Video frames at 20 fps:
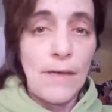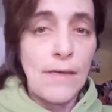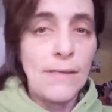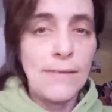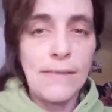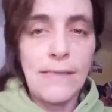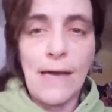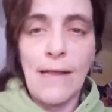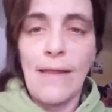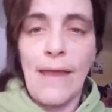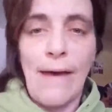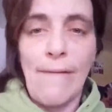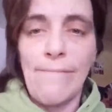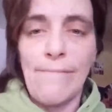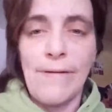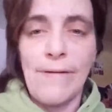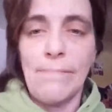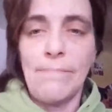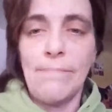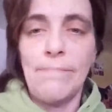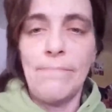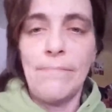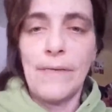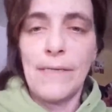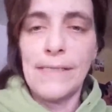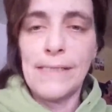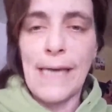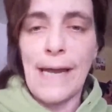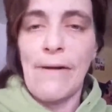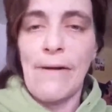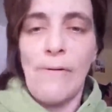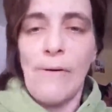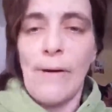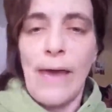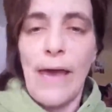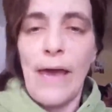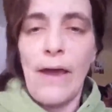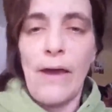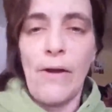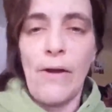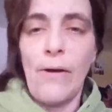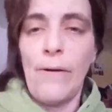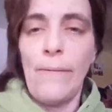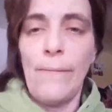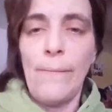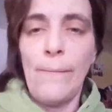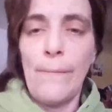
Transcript: because I left him because I don't care.